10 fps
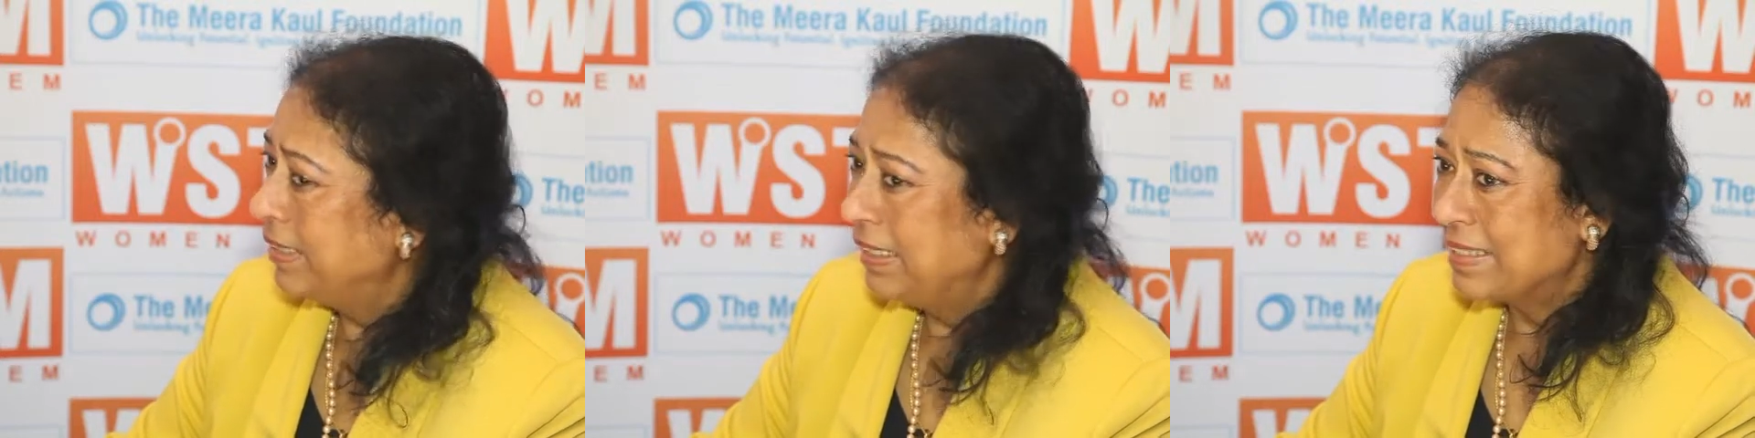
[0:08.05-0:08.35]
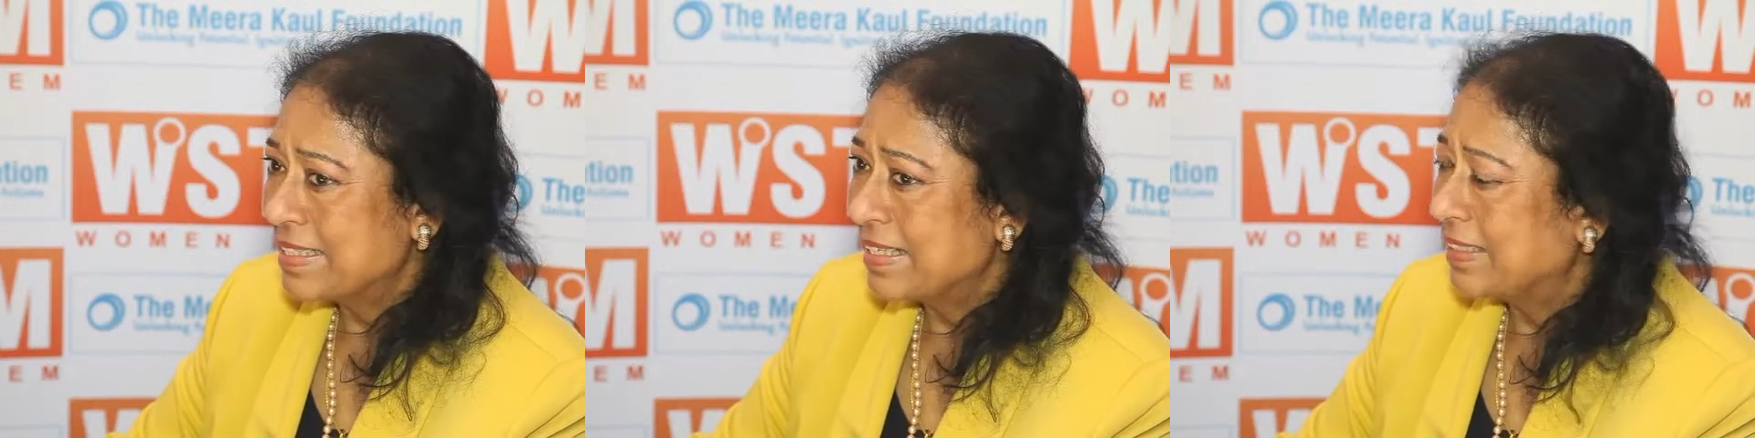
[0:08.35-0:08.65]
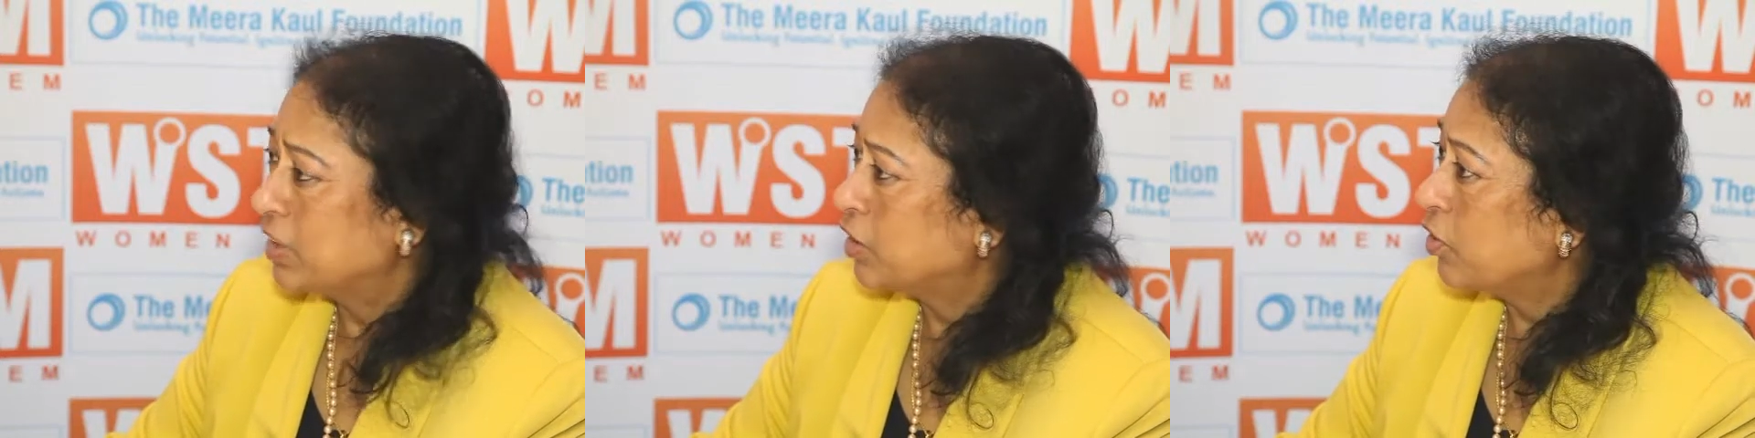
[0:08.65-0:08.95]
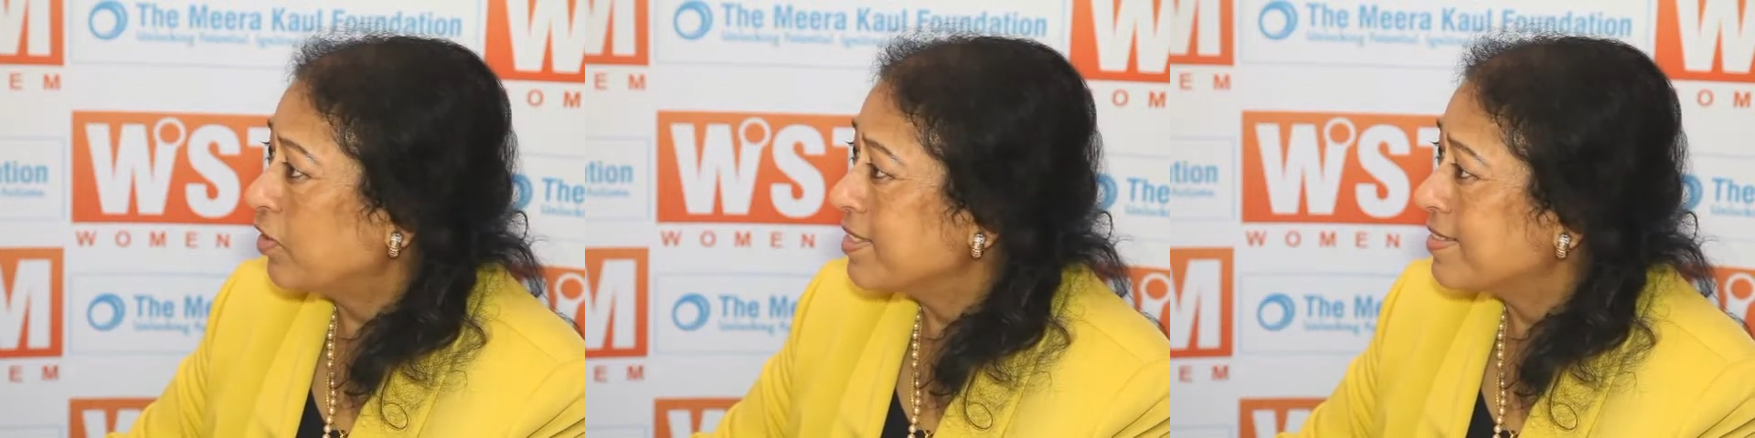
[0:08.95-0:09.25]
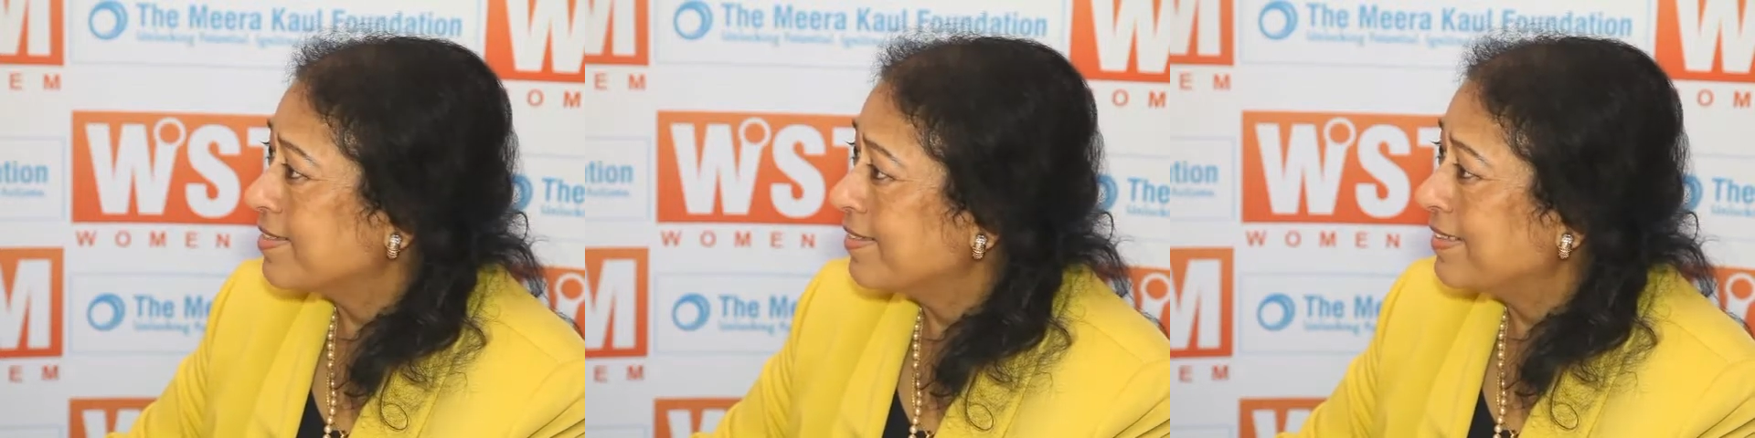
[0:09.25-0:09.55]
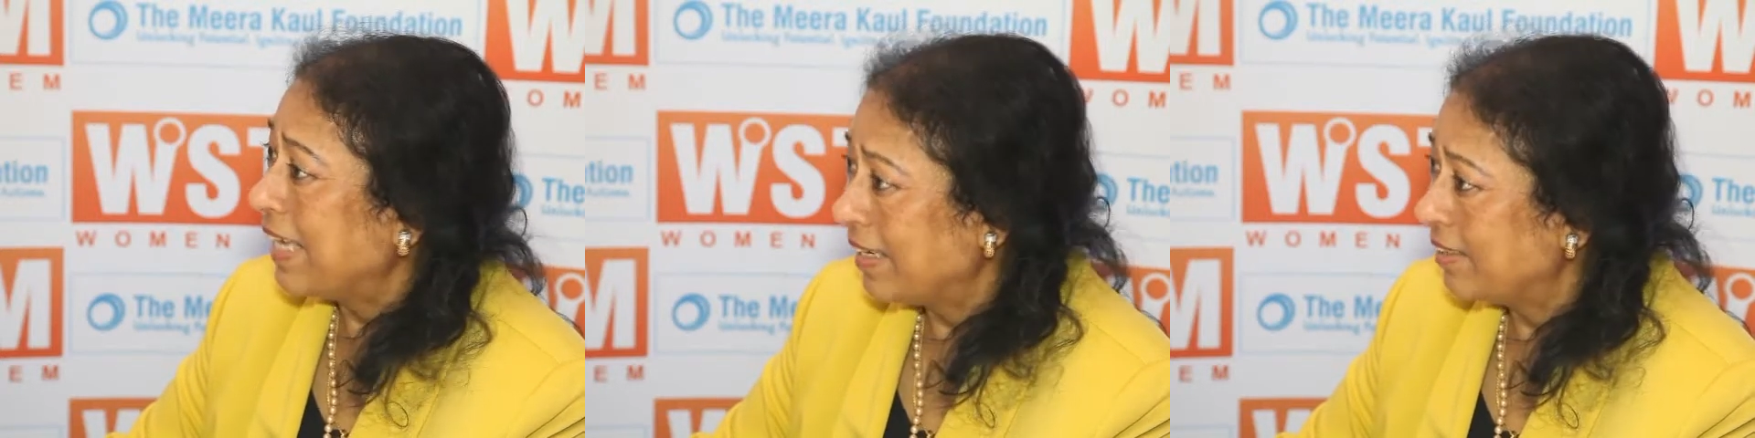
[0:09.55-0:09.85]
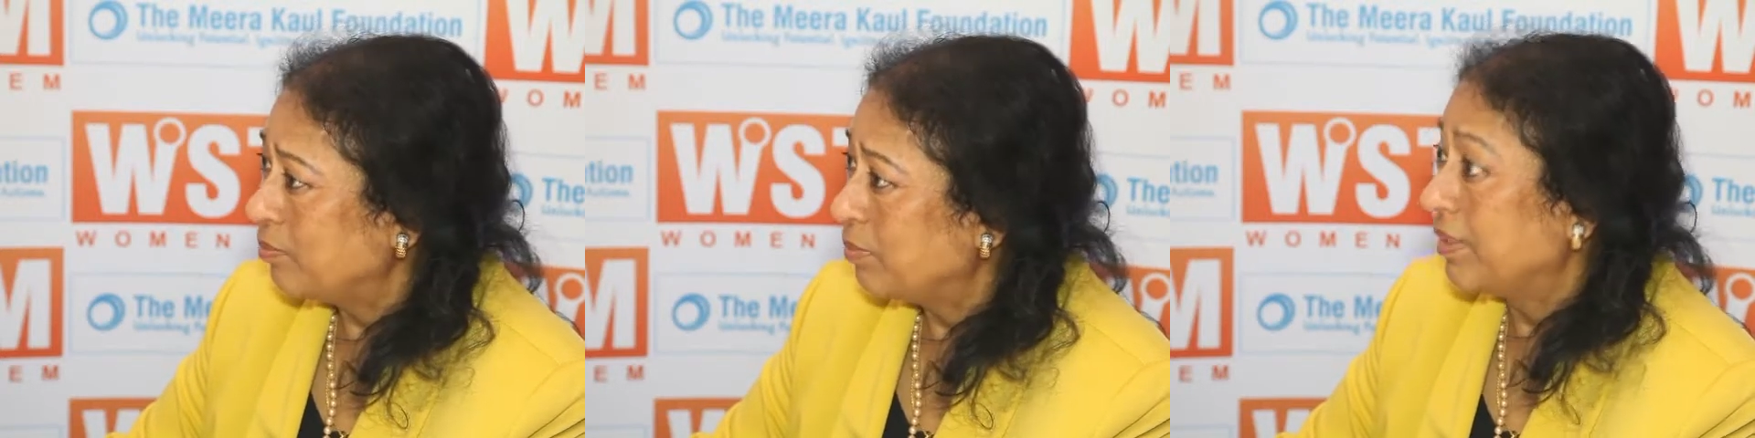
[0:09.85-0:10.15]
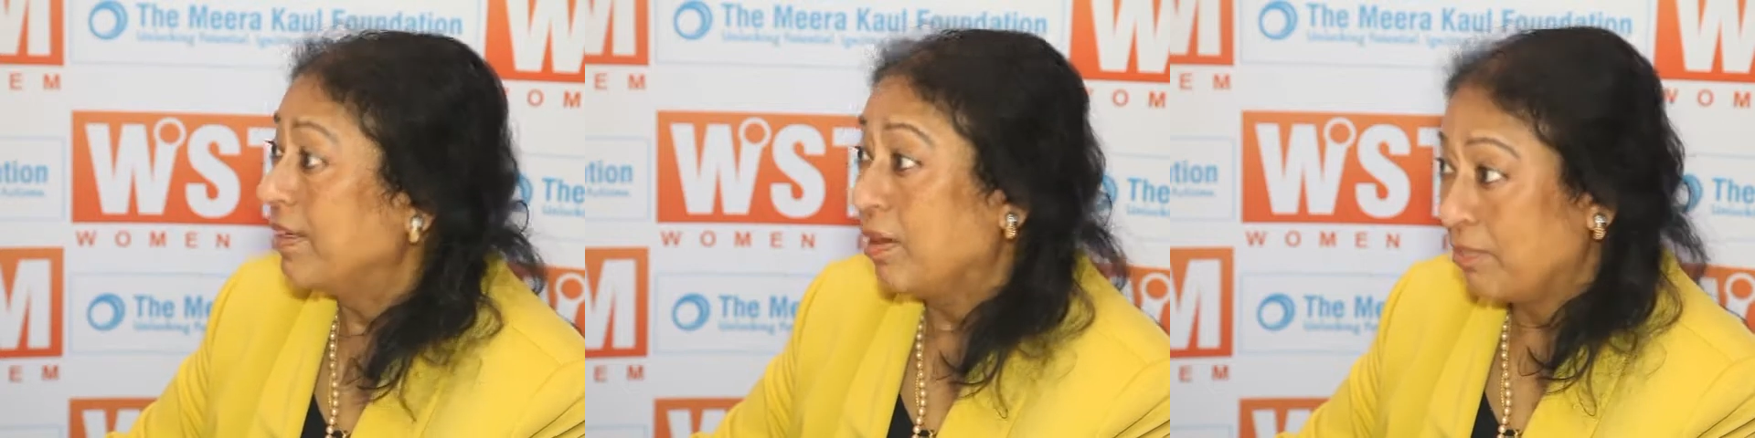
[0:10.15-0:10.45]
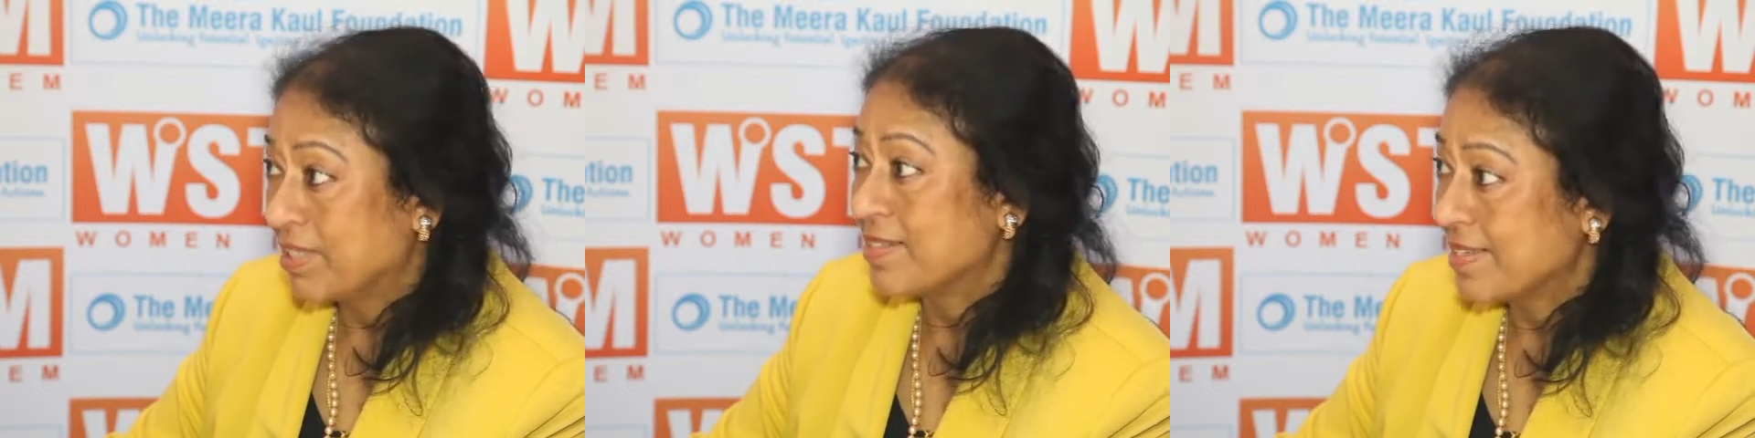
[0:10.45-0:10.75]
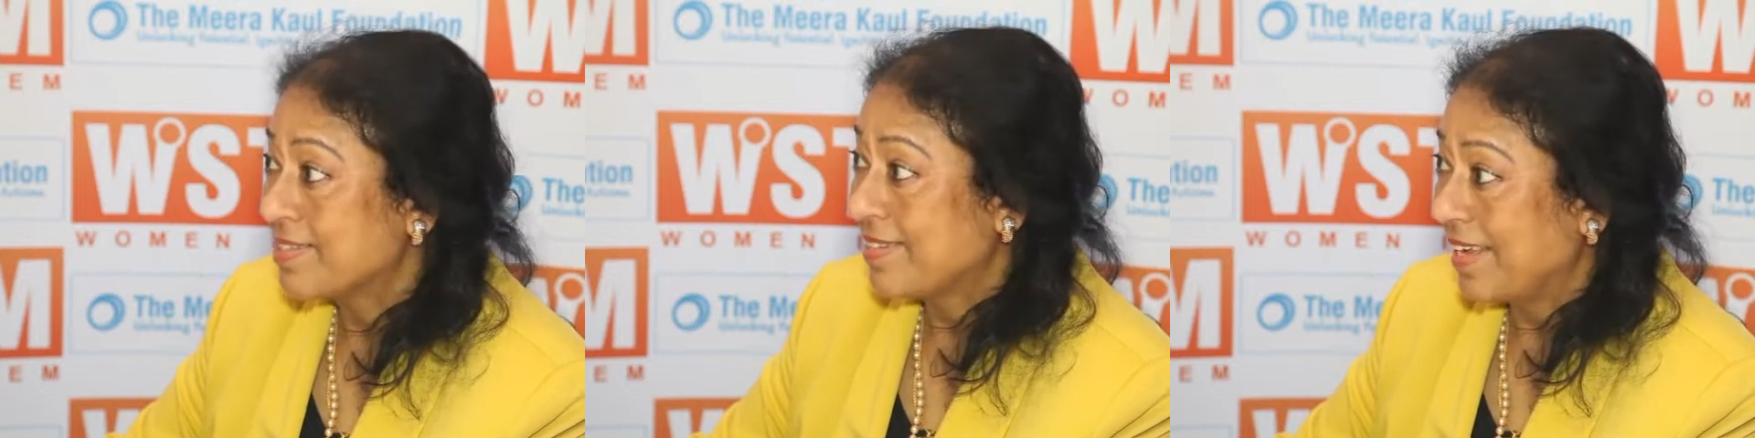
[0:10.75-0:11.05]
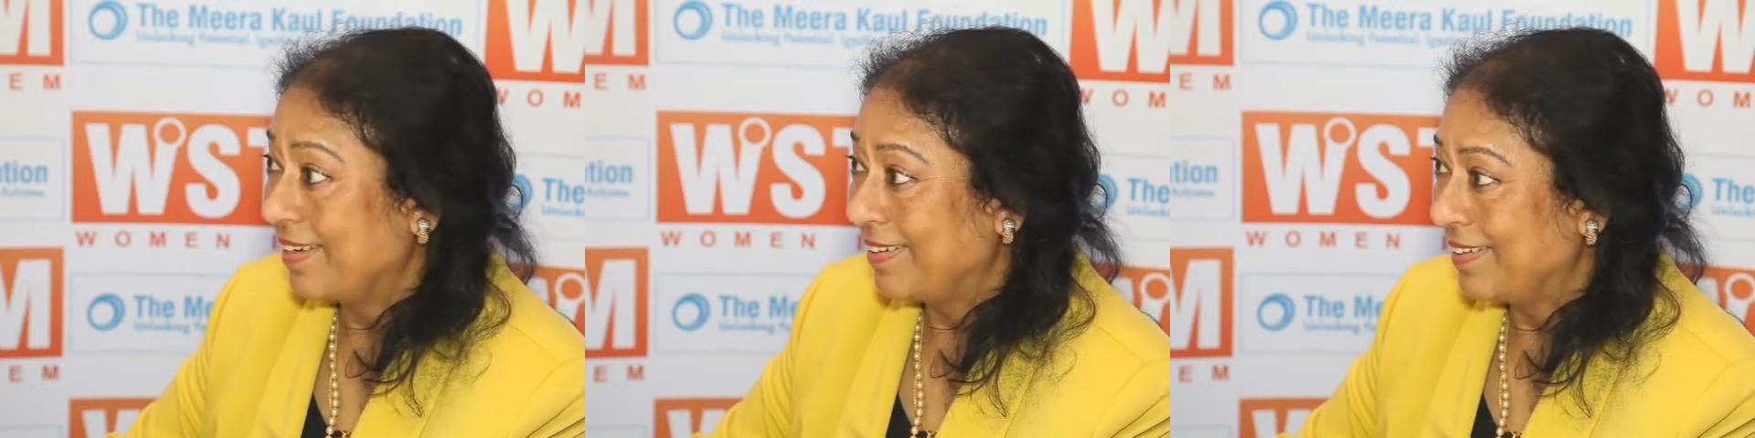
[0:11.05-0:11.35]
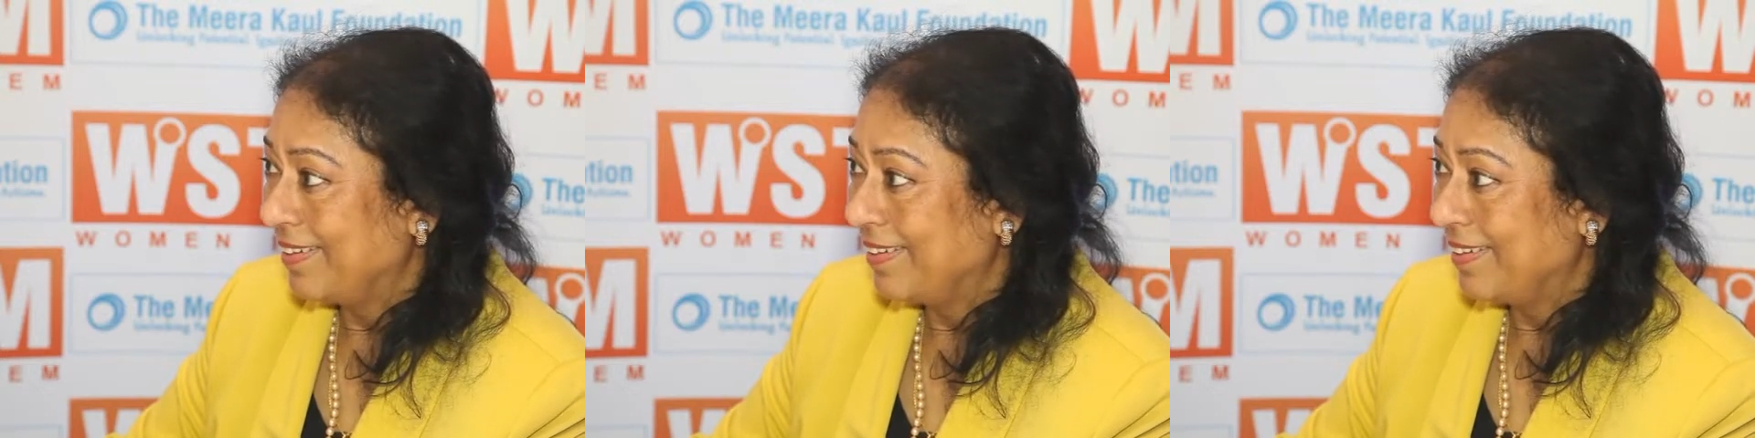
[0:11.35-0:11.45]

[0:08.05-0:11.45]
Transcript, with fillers: It is said the stories tell, but numbers sell.